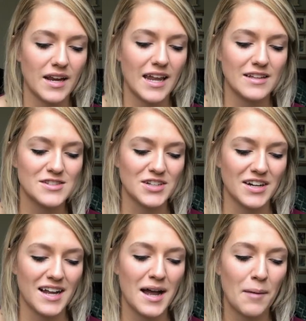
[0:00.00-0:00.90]
I
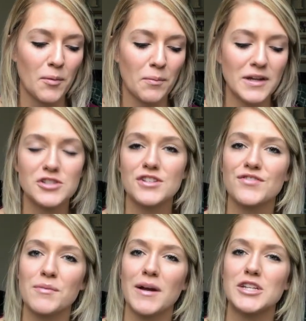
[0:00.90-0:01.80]
insert a couple pictures
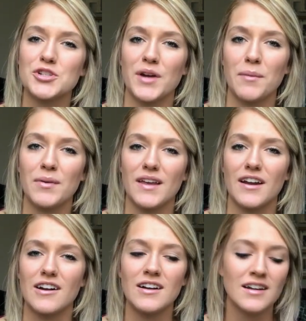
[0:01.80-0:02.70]
from my trip
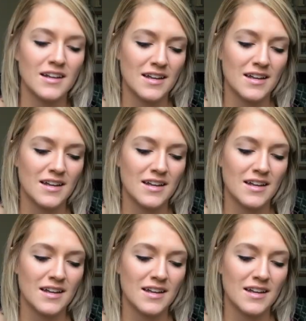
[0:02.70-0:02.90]
here.